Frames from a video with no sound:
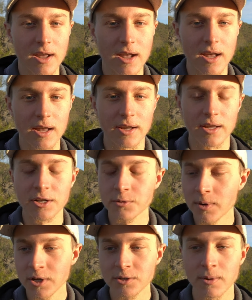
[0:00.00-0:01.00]
and in
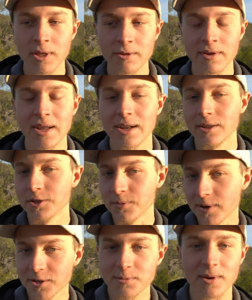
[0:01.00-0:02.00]
2023 and in
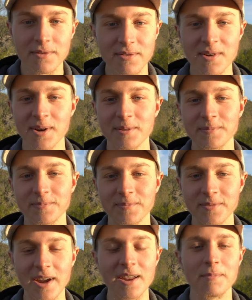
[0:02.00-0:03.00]
2024,
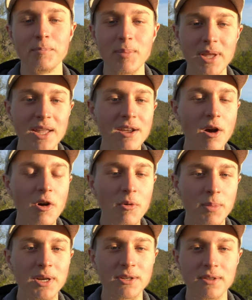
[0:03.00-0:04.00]
right? Be
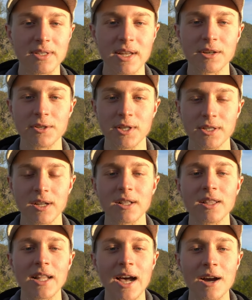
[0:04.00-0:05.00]
open to these energies.
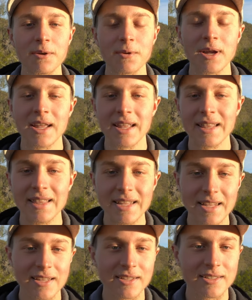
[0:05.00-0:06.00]
Allow
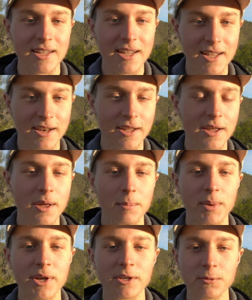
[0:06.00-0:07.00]
these in,
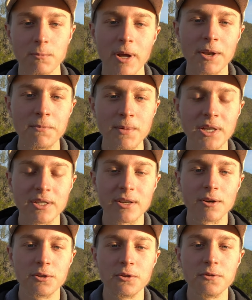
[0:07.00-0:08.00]
because when we
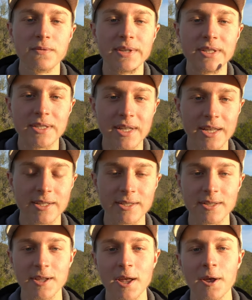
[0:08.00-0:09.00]
start to
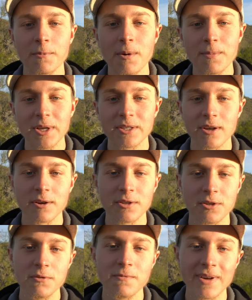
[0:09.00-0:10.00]
resist, when we start
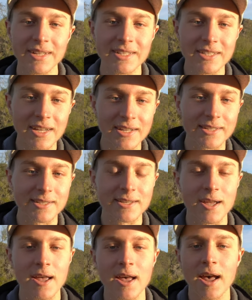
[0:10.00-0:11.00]
to
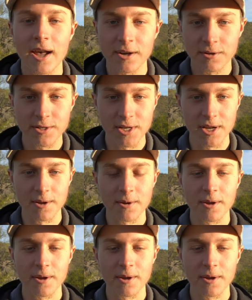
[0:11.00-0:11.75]
resist energy,